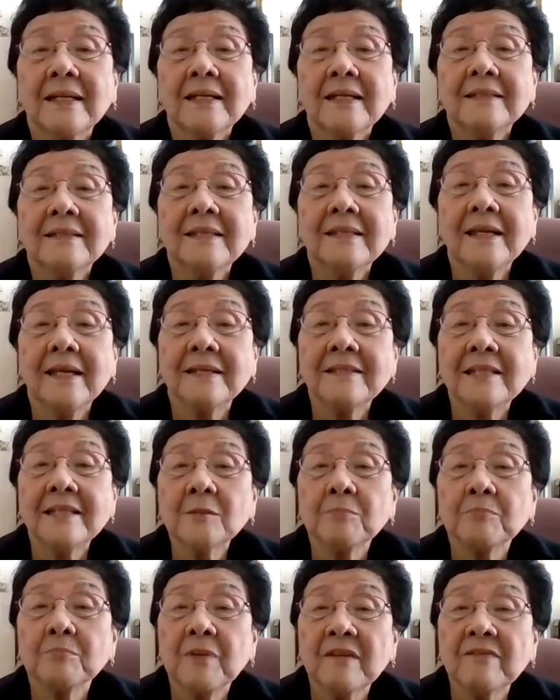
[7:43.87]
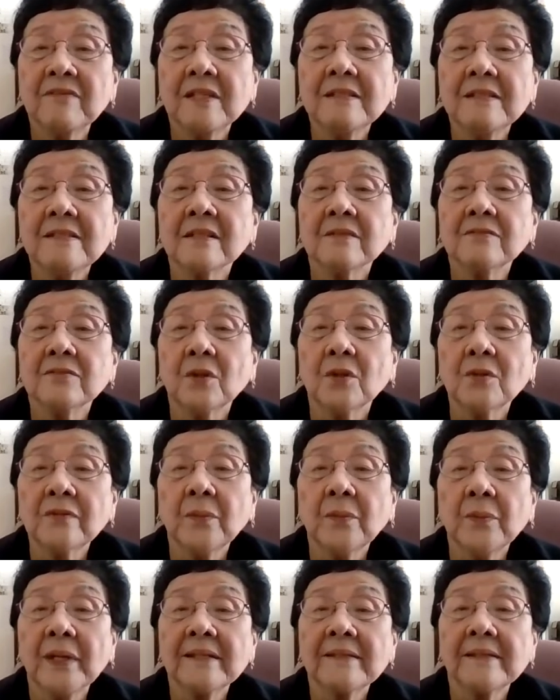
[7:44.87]
The adult prevalence of
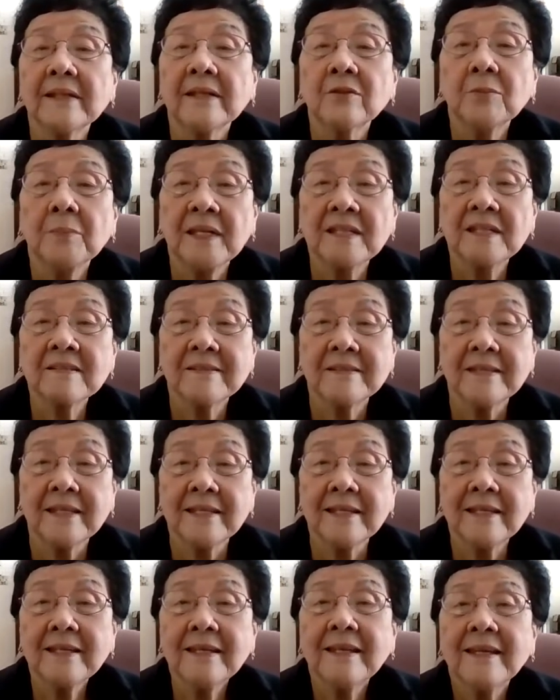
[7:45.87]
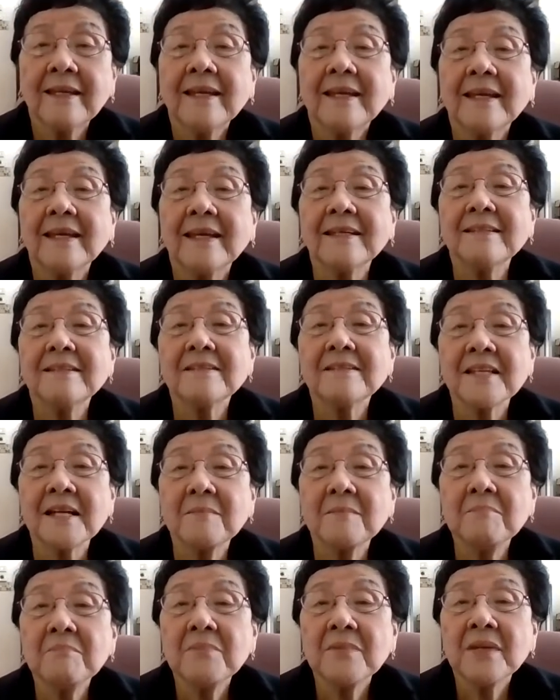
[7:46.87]
overweight and obesity in
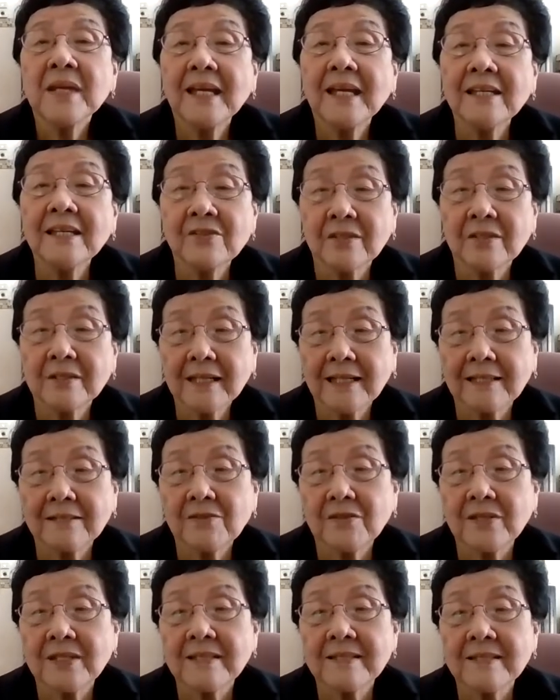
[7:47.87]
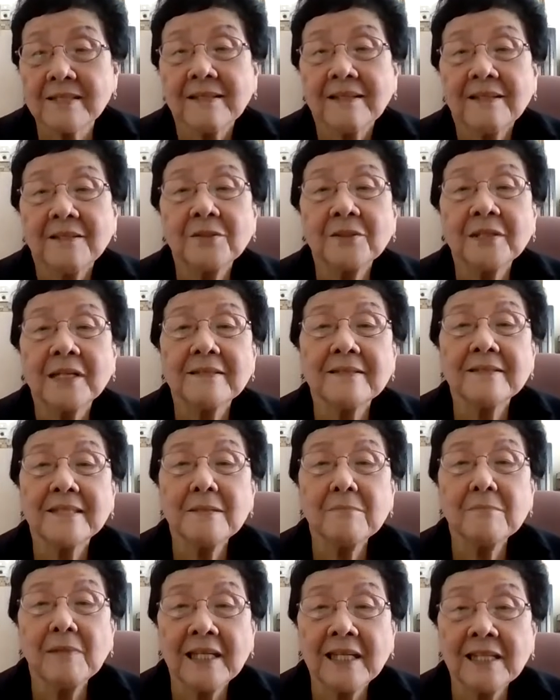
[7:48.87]
some Asian countries, you can
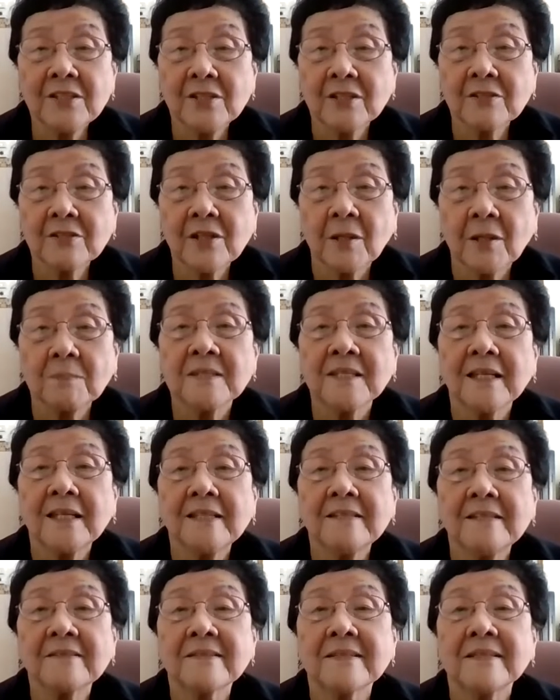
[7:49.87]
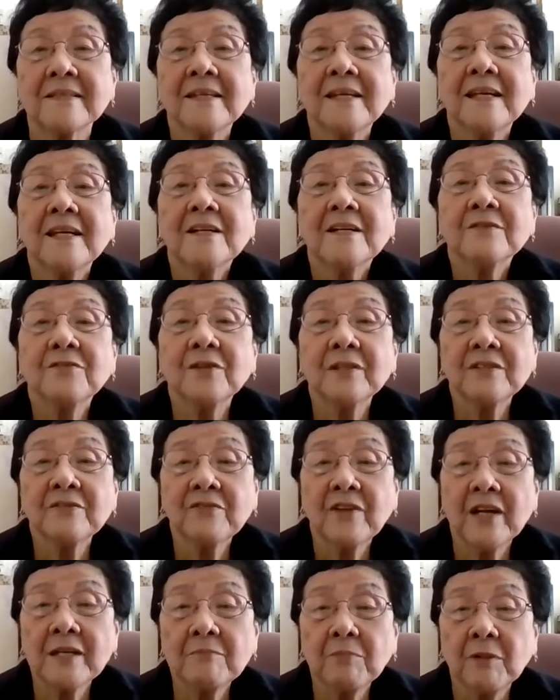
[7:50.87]
see Malaysia tops the list,
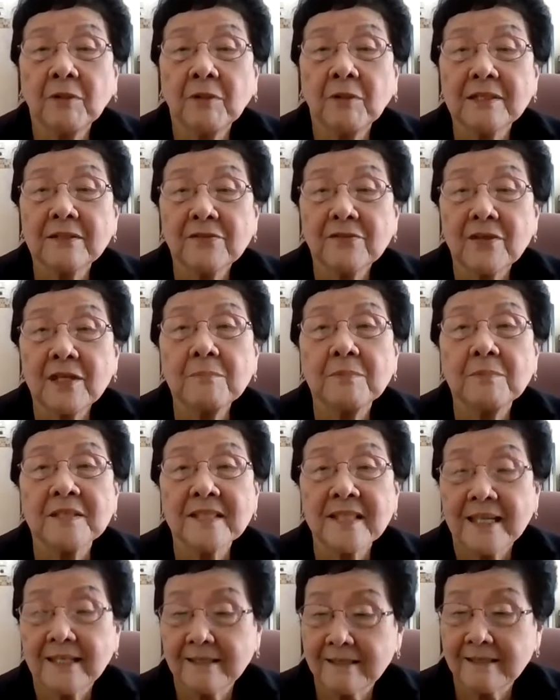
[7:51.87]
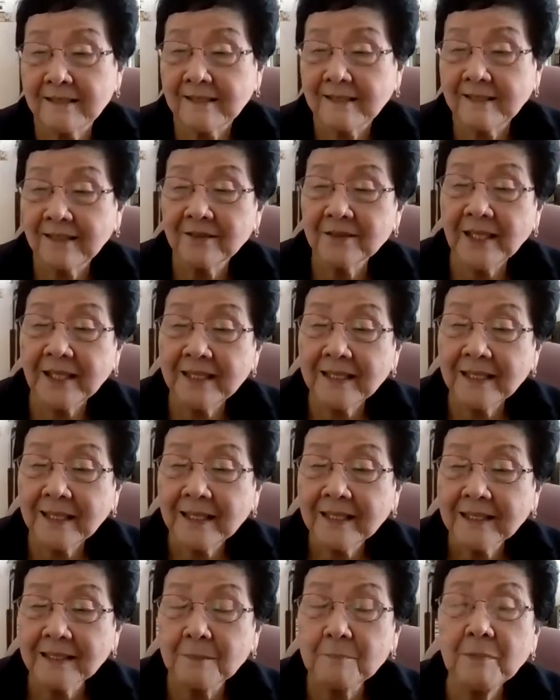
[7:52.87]
45.3%, okay,
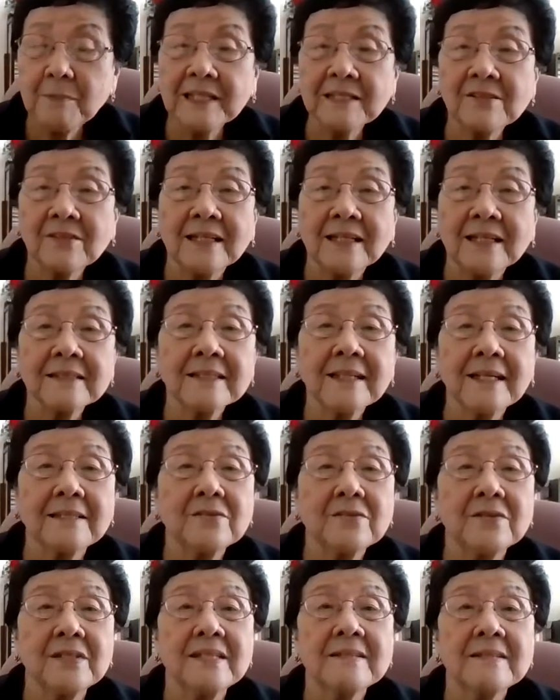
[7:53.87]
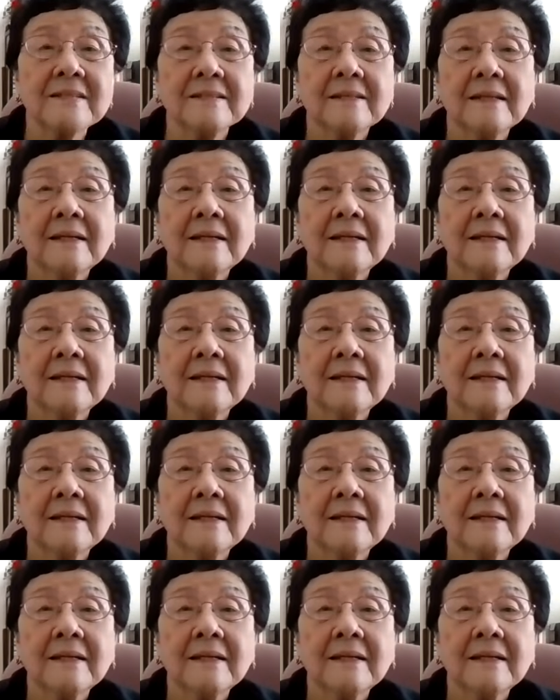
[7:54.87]
compared to other countries.